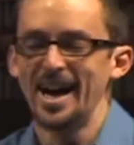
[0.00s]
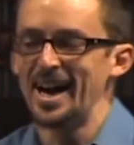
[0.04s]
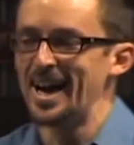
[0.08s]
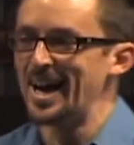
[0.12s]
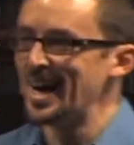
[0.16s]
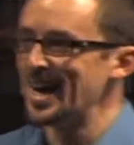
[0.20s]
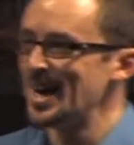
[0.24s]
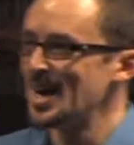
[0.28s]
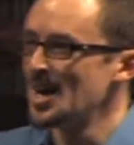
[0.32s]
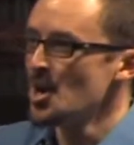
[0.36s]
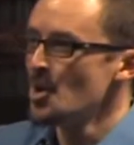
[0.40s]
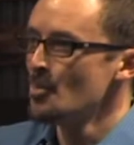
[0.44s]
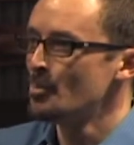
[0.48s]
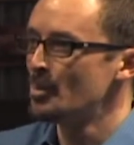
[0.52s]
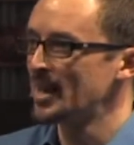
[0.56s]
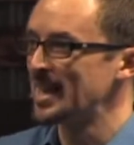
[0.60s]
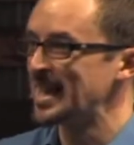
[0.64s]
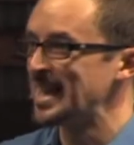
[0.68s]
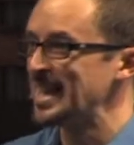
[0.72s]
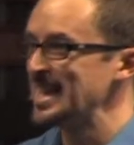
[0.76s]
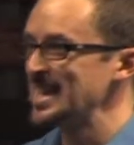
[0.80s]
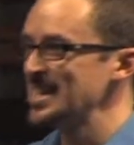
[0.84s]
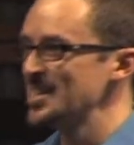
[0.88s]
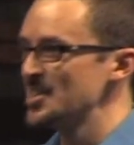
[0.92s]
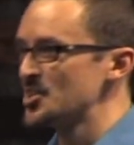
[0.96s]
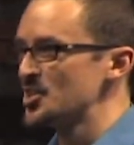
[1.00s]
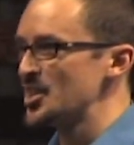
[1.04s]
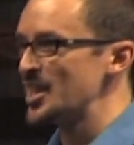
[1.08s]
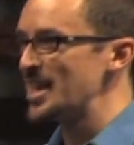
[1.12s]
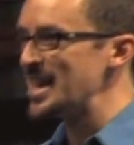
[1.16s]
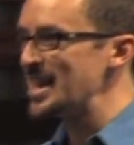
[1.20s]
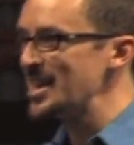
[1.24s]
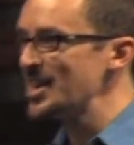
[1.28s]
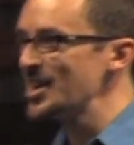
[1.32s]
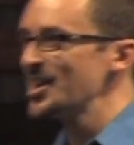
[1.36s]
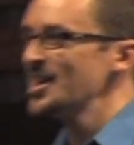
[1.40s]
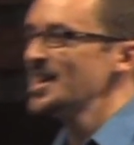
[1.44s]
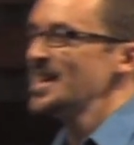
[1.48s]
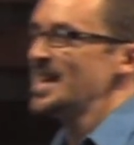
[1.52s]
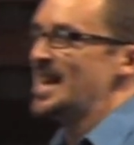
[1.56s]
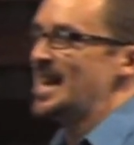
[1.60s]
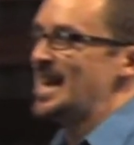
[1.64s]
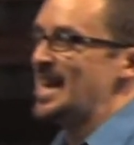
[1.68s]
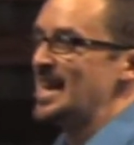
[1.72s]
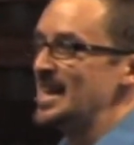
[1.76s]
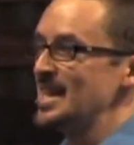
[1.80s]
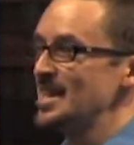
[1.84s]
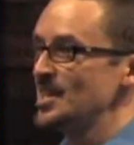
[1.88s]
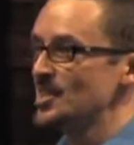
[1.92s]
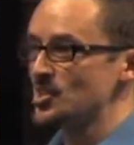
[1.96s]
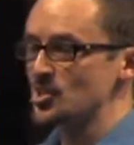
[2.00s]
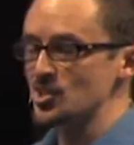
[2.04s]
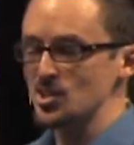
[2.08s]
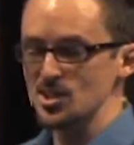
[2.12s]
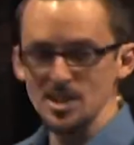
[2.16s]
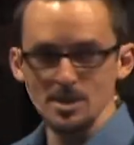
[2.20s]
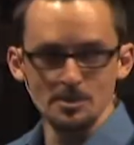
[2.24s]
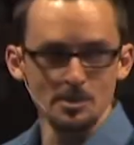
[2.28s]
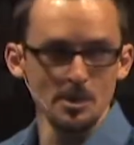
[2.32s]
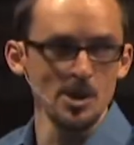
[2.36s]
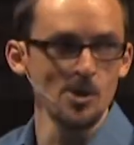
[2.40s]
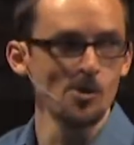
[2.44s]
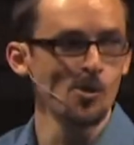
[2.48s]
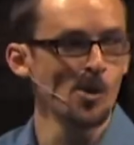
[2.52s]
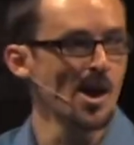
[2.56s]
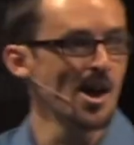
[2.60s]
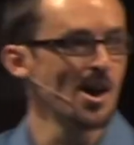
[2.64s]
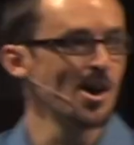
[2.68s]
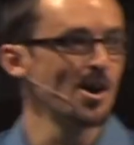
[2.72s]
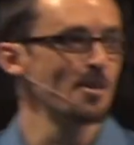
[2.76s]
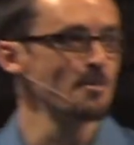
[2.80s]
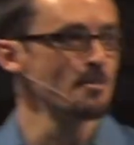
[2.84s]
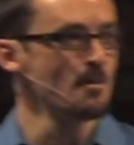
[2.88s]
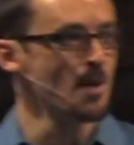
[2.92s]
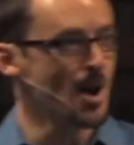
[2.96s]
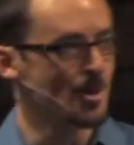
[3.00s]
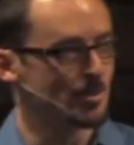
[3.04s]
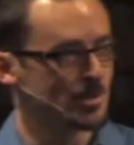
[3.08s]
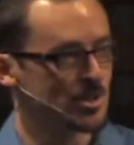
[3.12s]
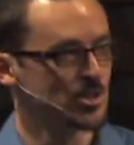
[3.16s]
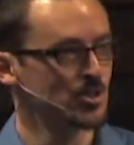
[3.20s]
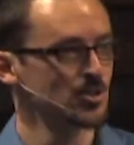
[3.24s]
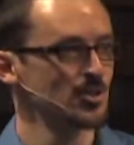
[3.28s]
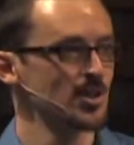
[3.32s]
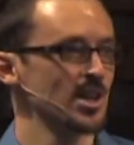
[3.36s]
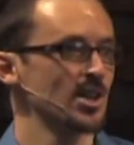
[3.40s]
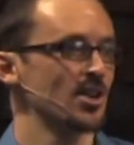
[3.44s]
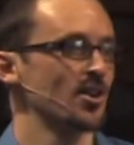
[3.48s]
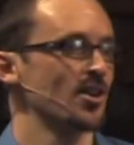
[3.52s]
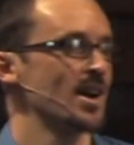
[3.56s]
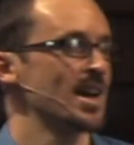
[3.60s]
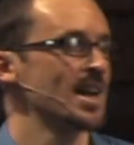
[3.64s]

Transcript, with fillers: Uh, but he is here and he is sleeping well. Mom is doing